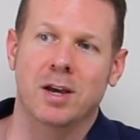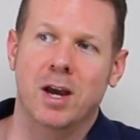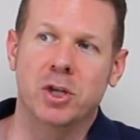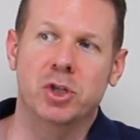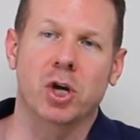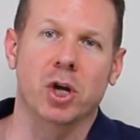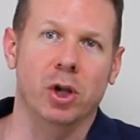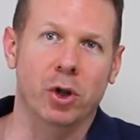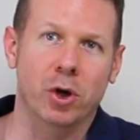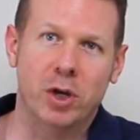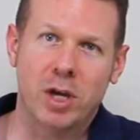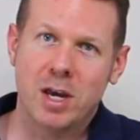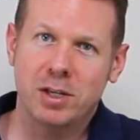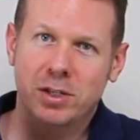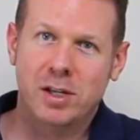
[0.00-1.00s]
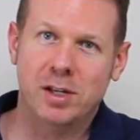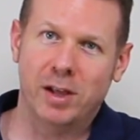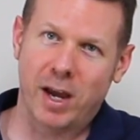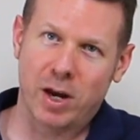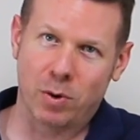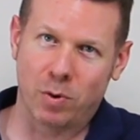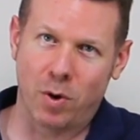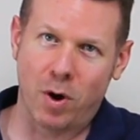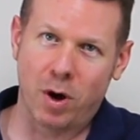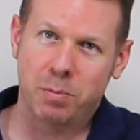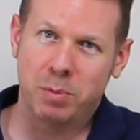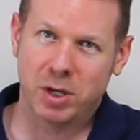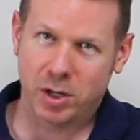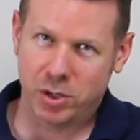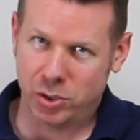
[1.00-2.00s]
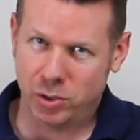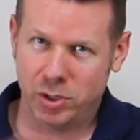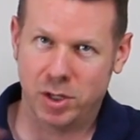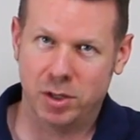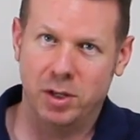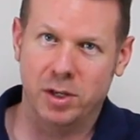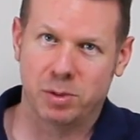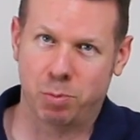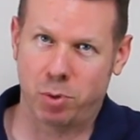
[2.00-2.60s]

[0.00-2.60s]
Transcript: It's going to look easy later on because you did this